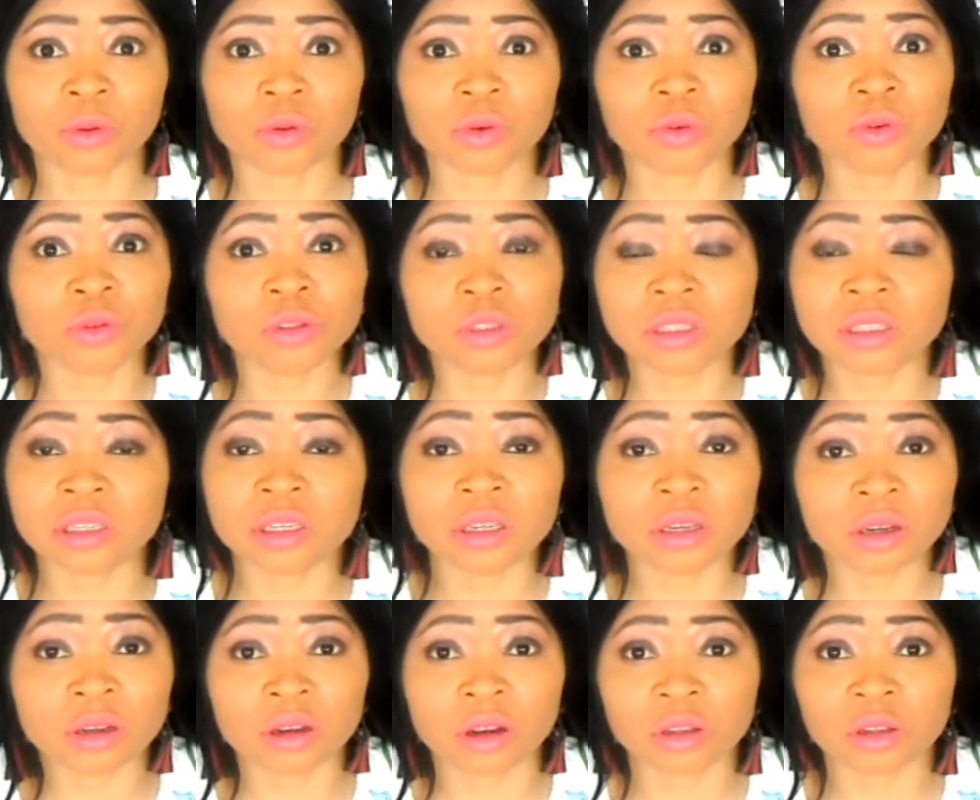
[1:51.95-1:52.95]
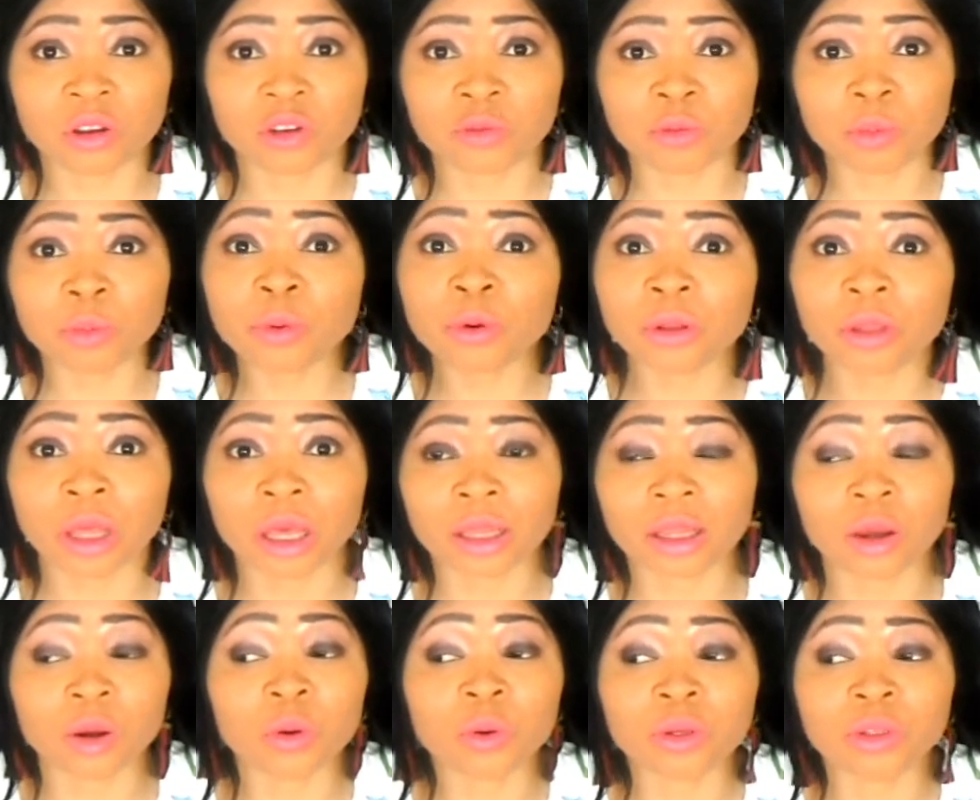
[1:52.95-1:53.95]
You see a lot of people there,
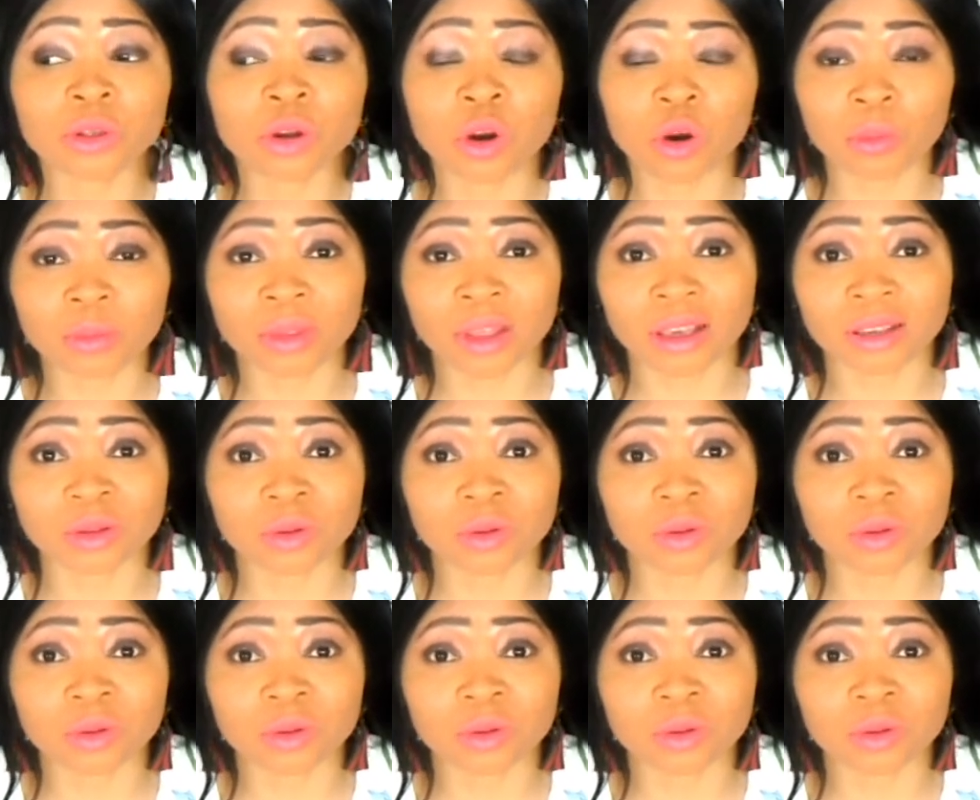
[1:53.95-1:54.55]
they always come there.